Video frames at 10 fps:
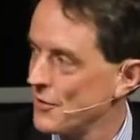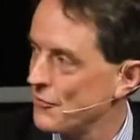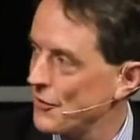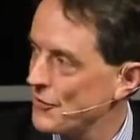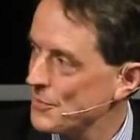
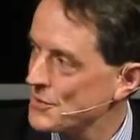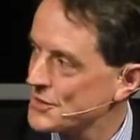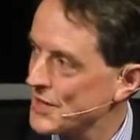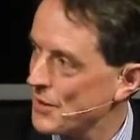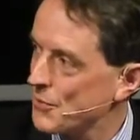
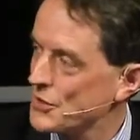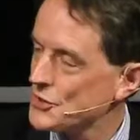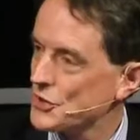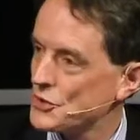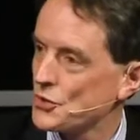50% weren't
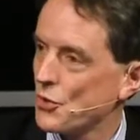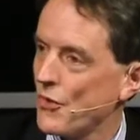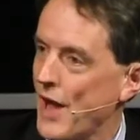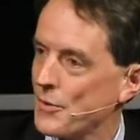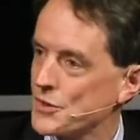so
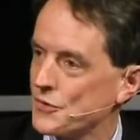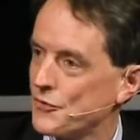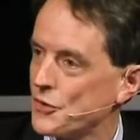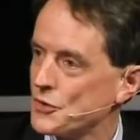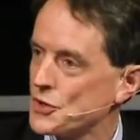sure that was a
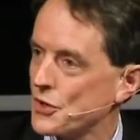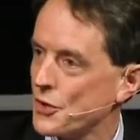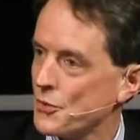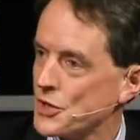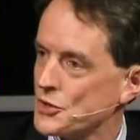future
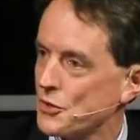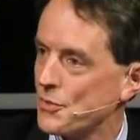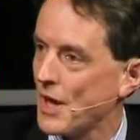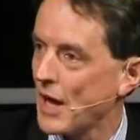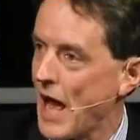that we should
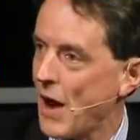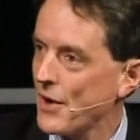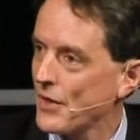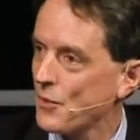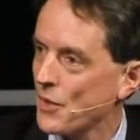be
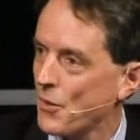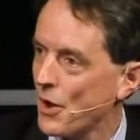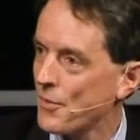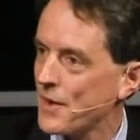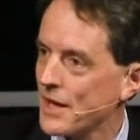allowing, that we
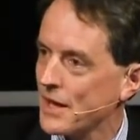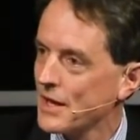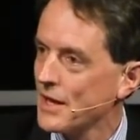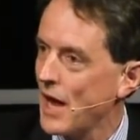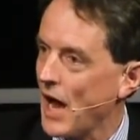want to be
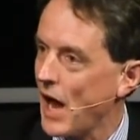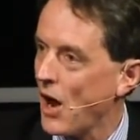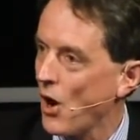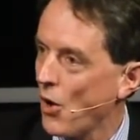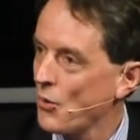
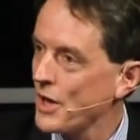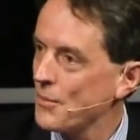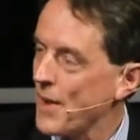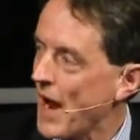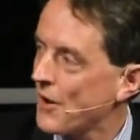
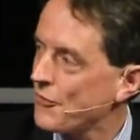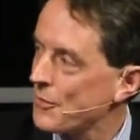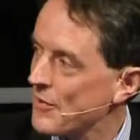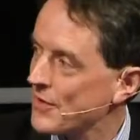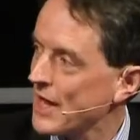holding back
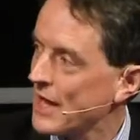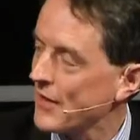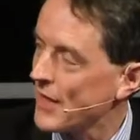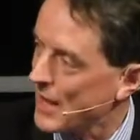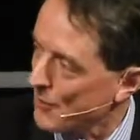from ever
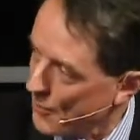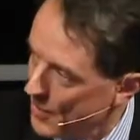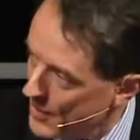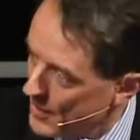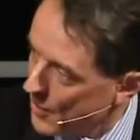getting there.
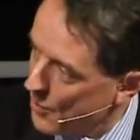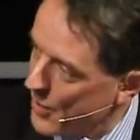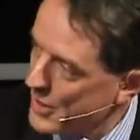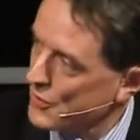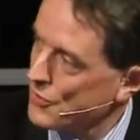
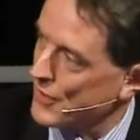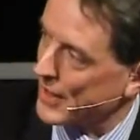What do you